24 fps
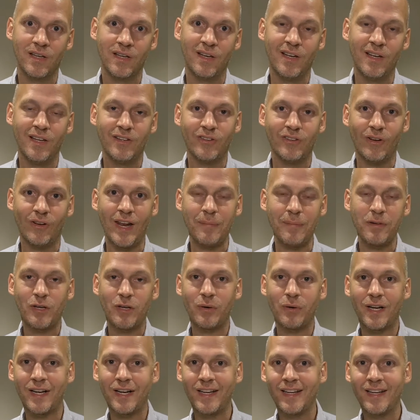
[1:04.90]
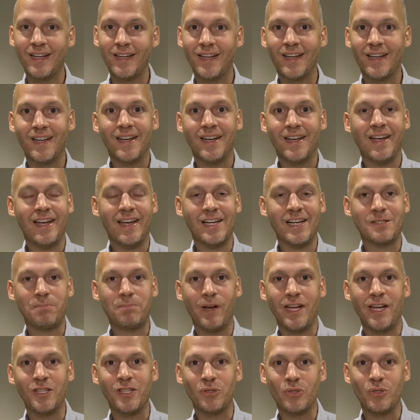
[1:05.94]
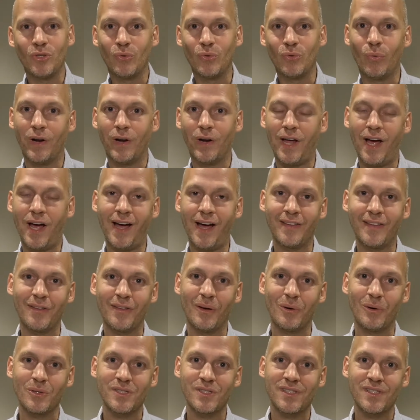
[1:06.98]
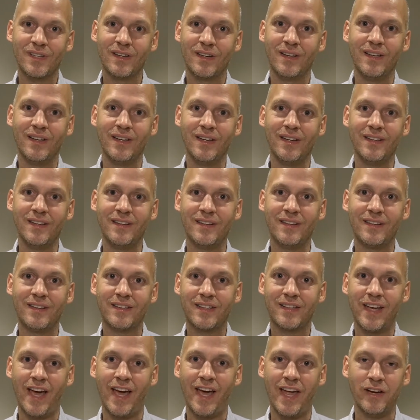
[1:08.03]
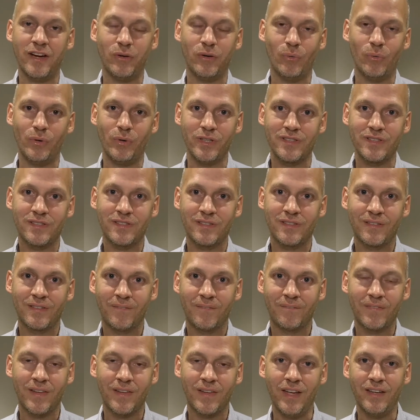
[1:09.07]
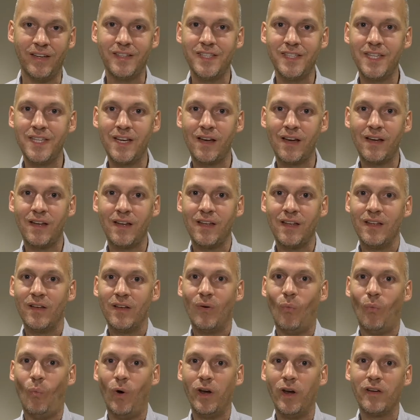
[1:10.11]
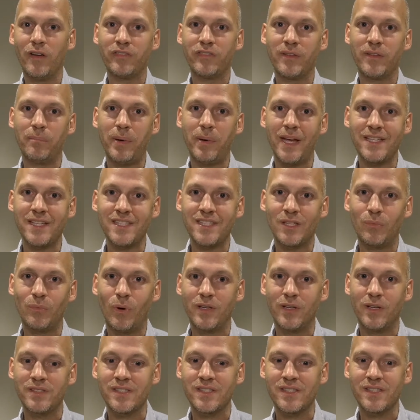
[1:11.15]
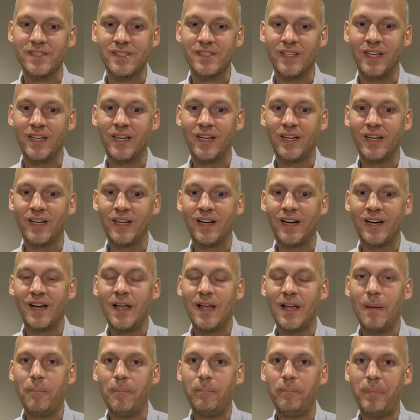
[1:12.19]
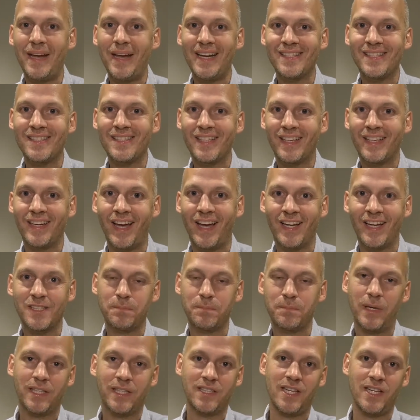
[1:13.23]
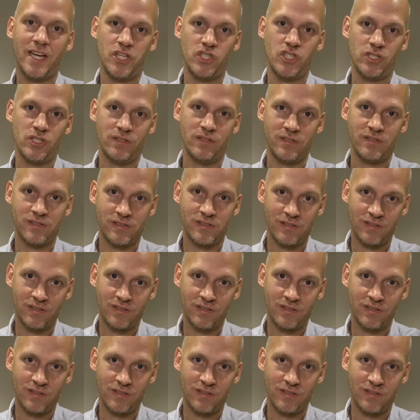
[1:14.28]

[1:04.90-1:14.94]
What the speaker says: So let me quickly explain to you what are those categories. And here, one of the basic ones is the basic expectations.